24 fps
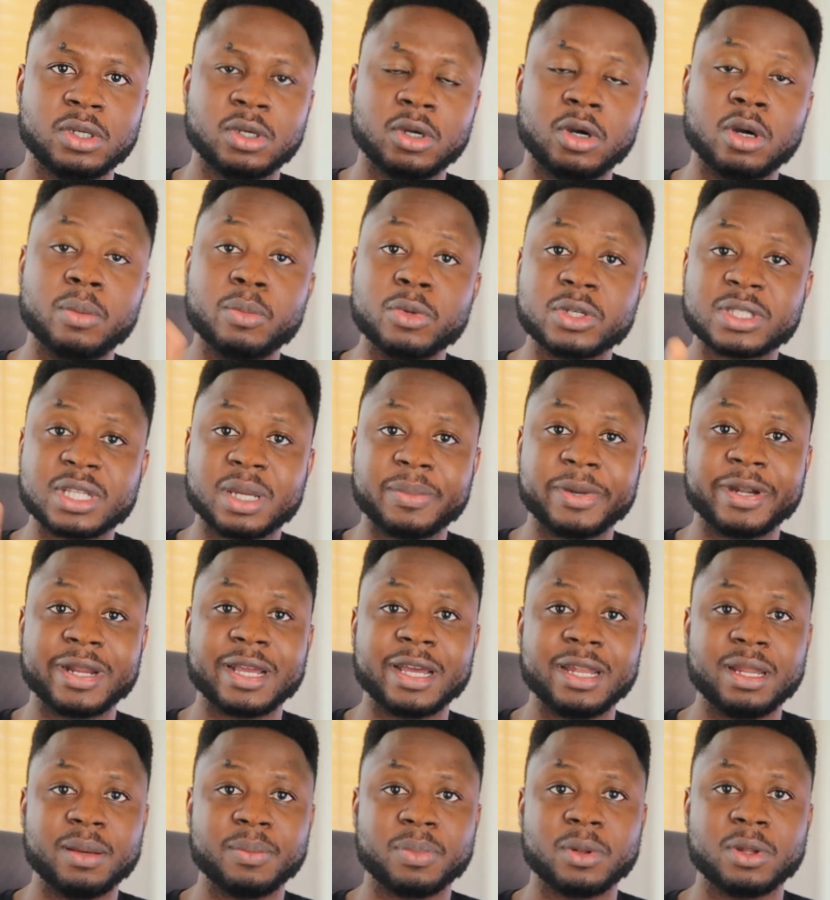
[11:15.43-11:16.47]
or most
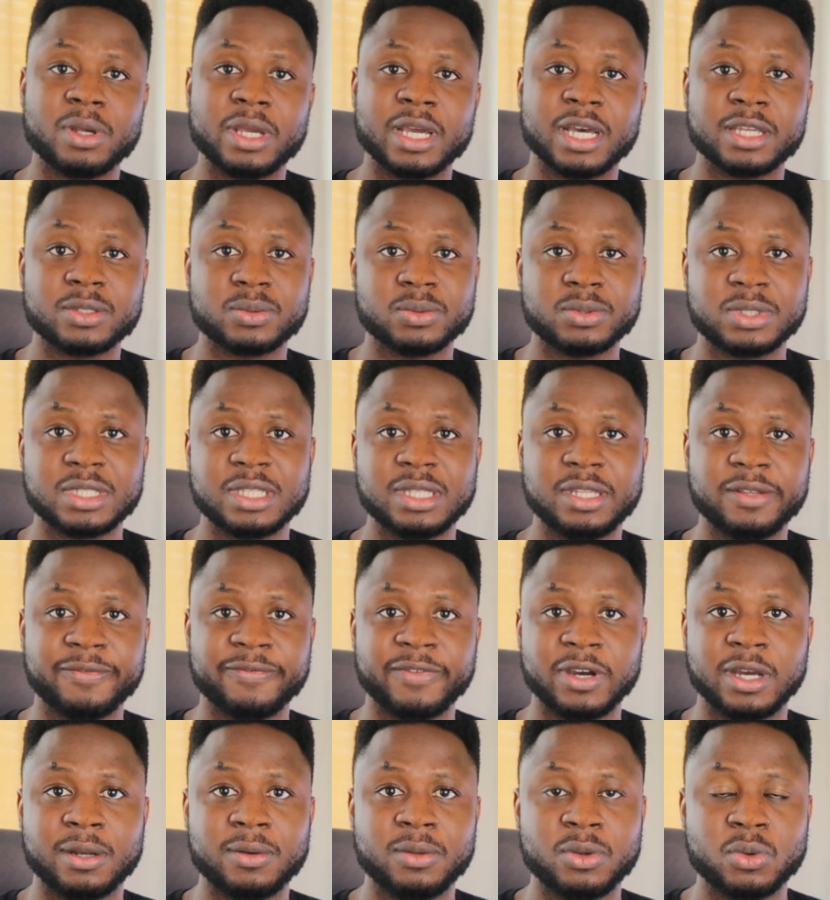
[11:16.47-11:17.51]
American employers will see the
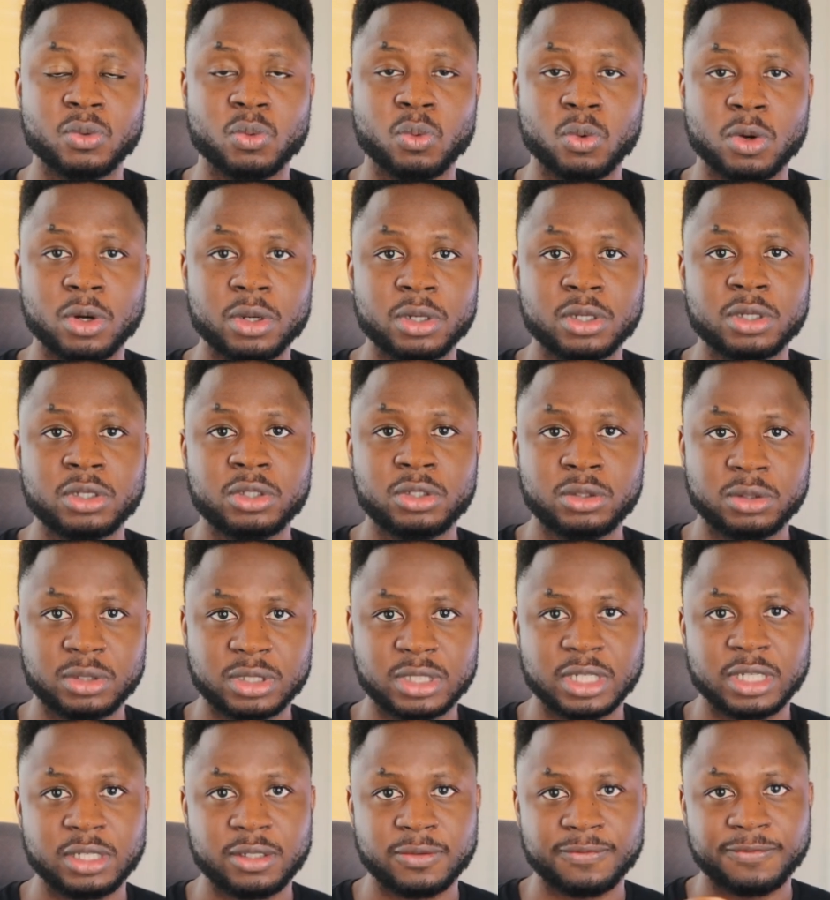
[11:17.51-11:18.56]
value in what you
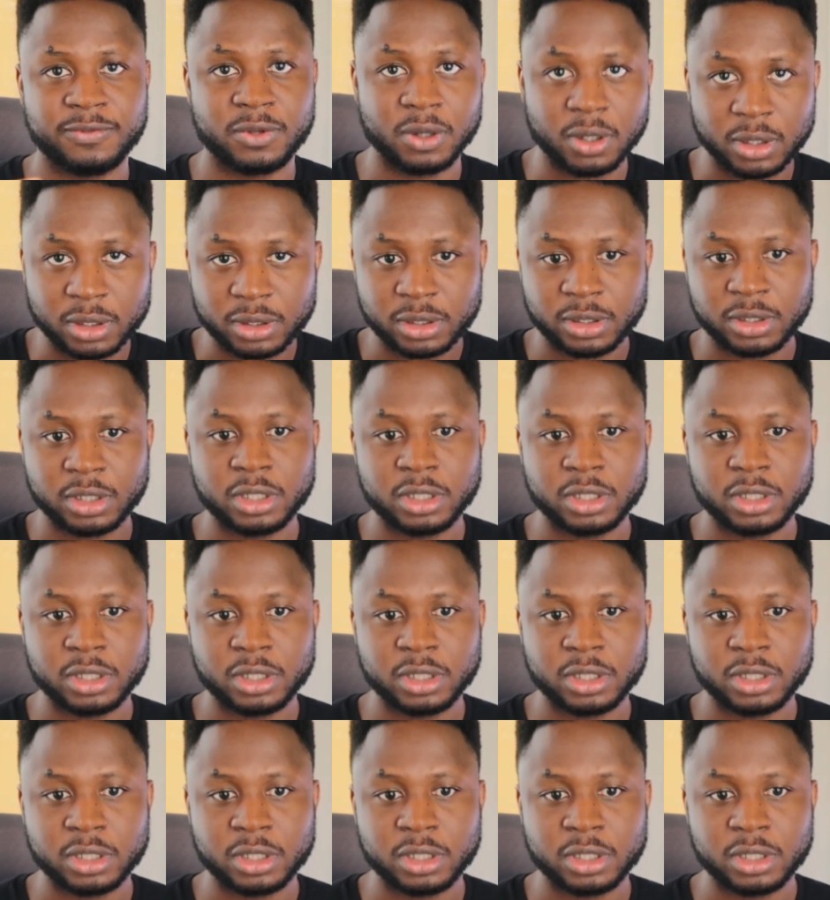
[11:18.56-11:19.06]
said you've done.